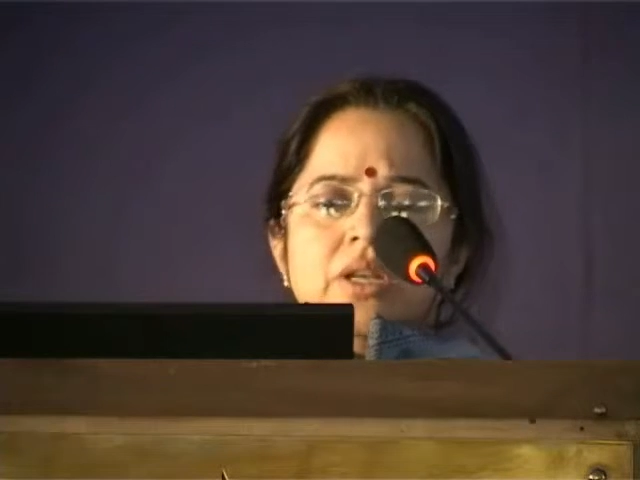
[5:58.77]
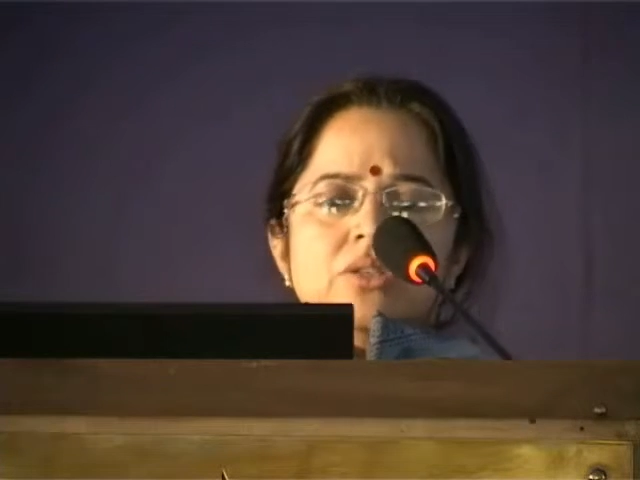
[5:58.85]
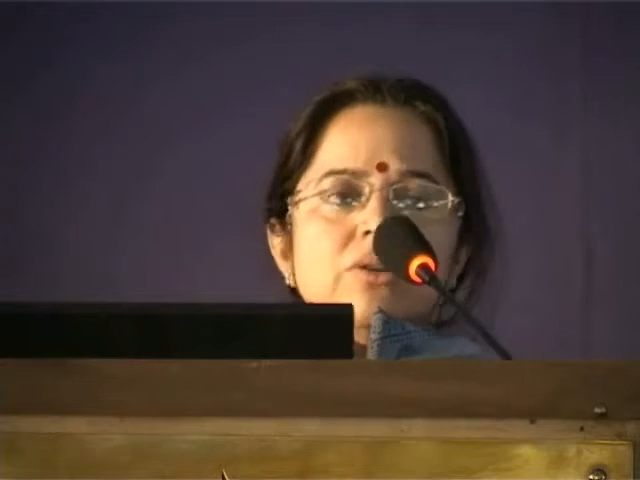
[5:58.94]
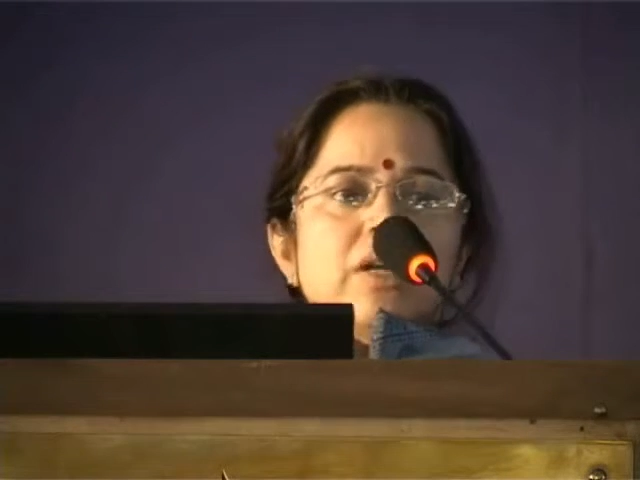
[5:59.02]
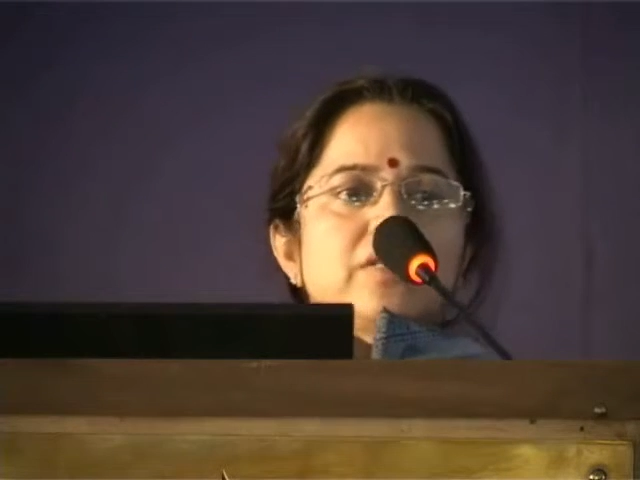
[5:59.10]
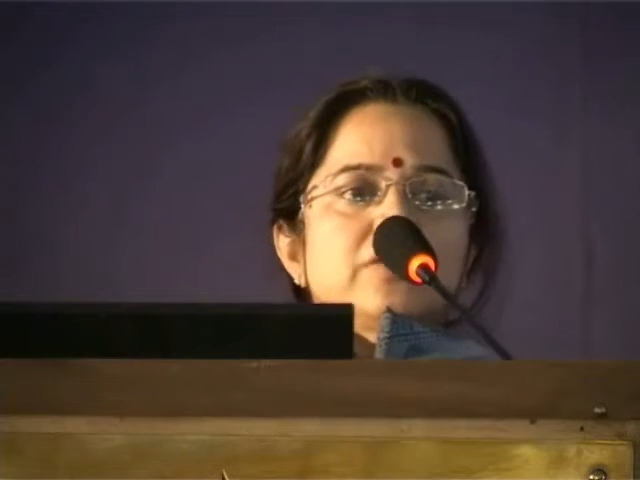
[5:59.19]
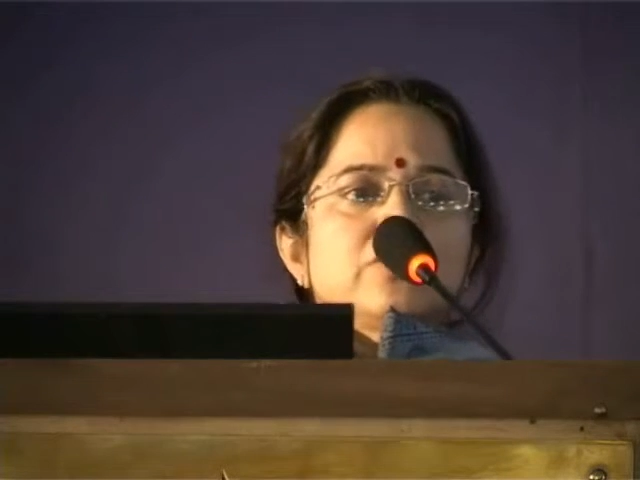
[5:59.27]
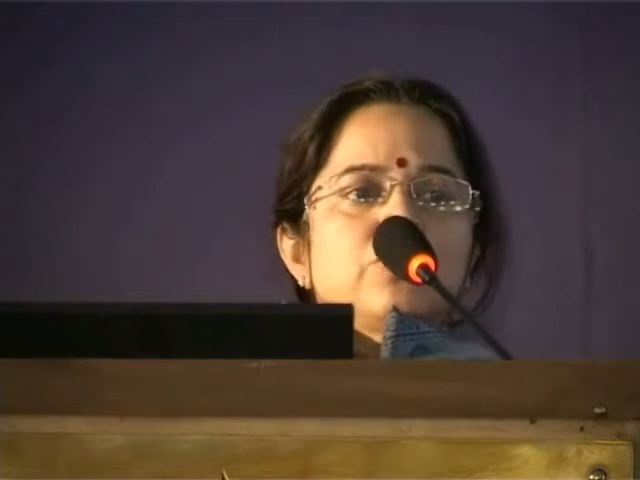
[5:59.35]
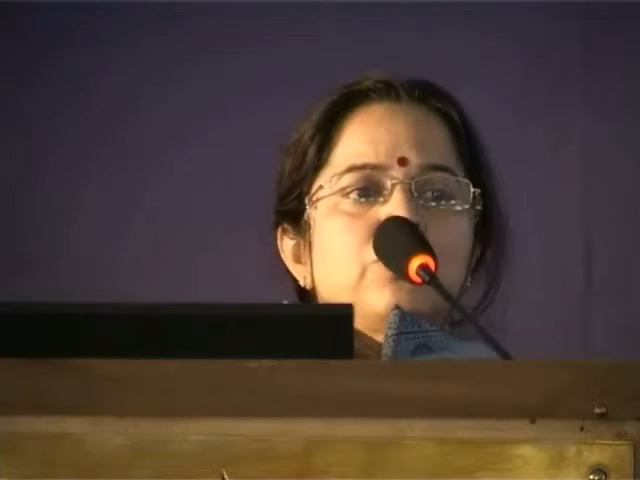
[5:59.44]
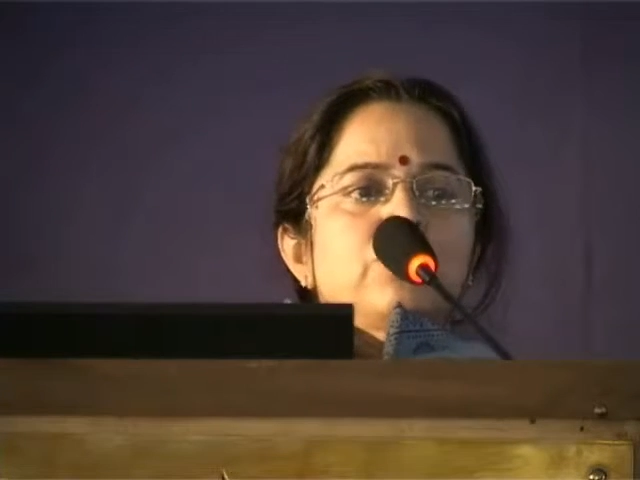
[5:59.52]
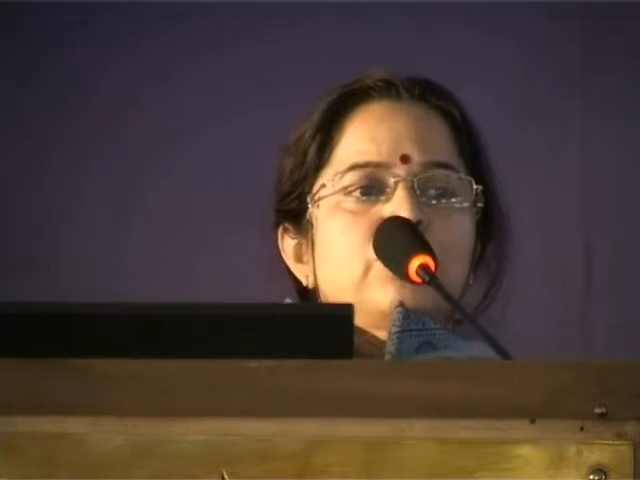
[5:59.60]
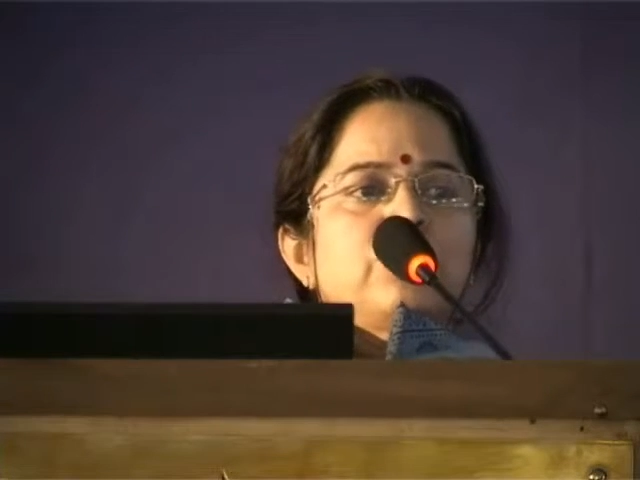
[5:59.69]
So I'll just
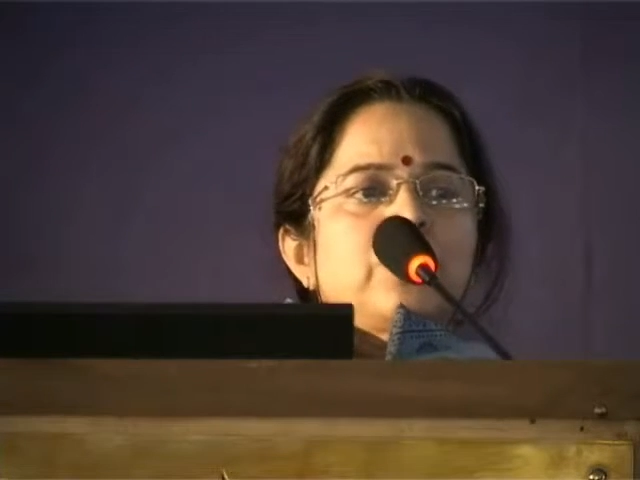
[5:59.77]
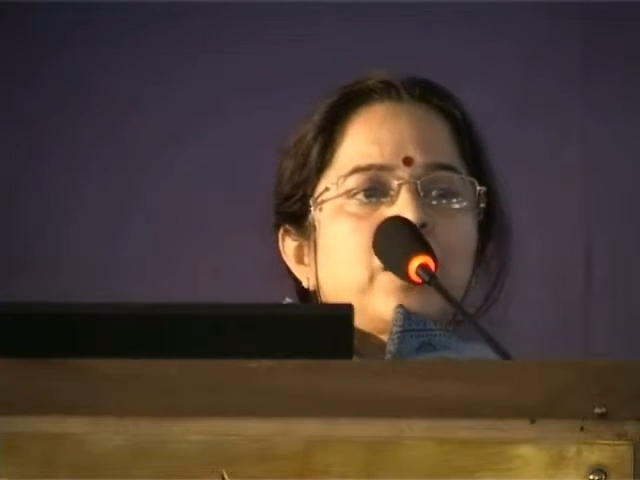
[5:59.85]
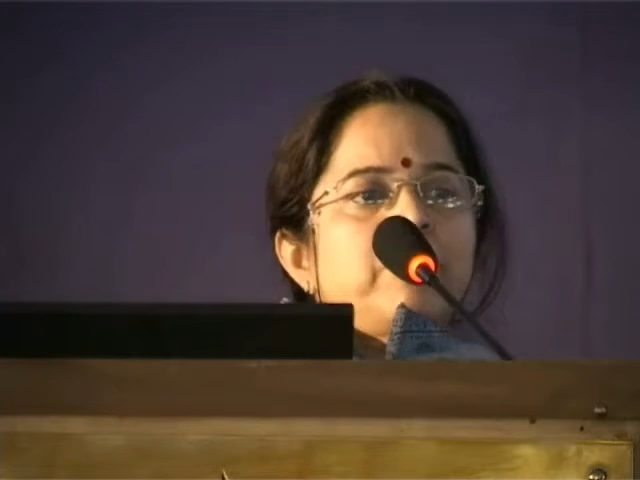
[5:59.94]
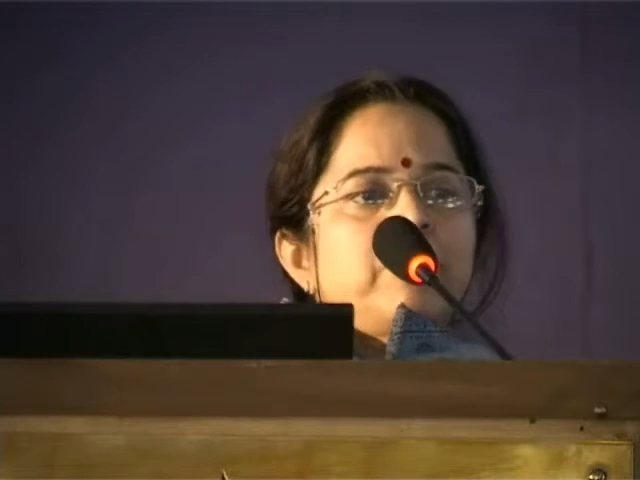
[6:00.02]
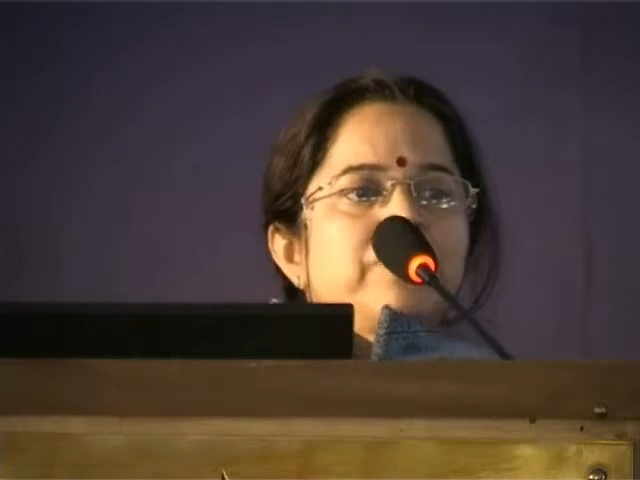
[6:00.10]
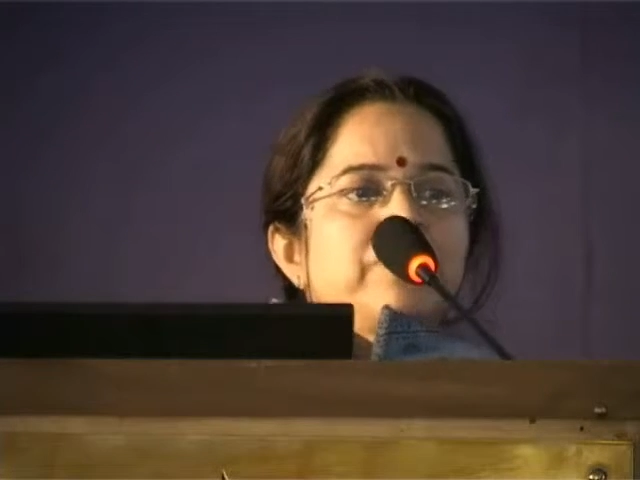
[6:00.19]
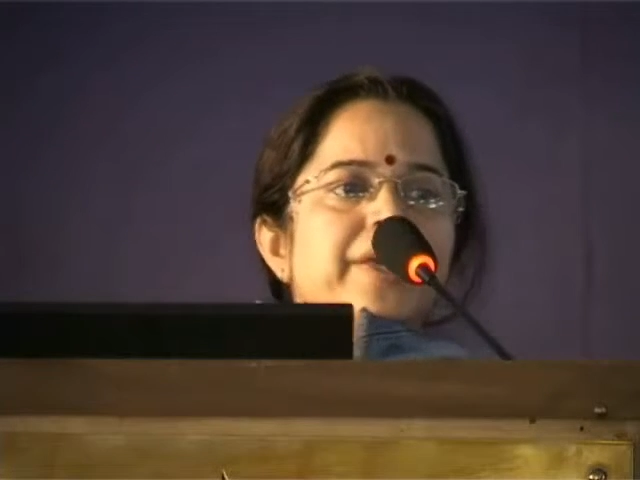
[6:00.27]
go through a couple of